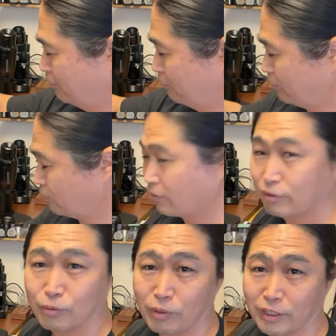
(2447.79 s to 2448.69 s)
We're just gonna
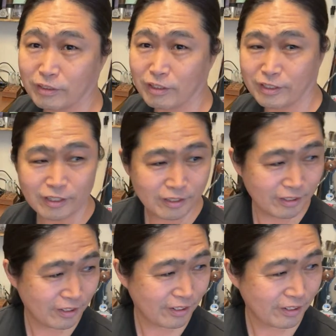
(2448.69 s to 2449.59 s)
do one and done here.
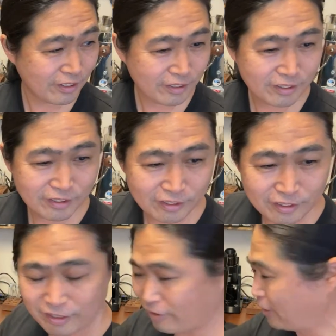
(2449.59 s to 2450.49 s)

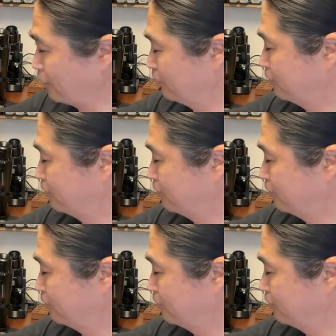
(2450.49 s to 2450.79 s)
All right.